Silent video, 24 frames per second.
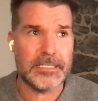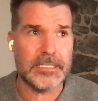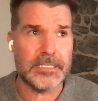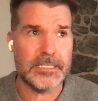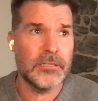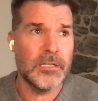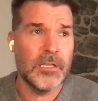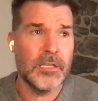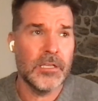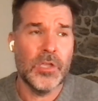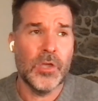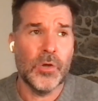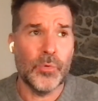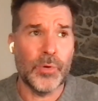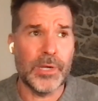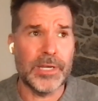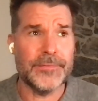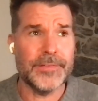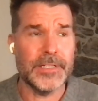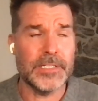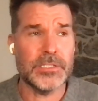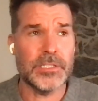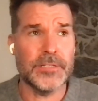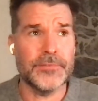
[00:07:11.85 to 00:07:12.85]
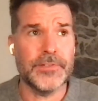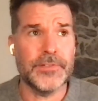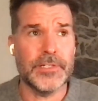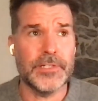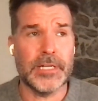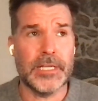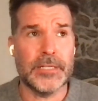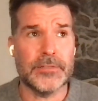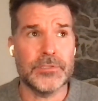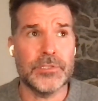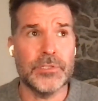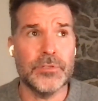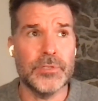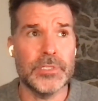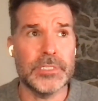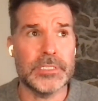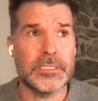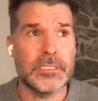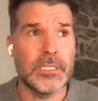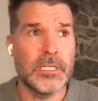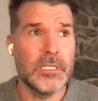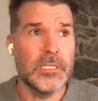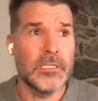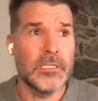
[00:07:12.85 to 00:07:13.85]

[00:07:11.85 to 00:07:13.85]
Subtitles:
And what I eventually figured out too is,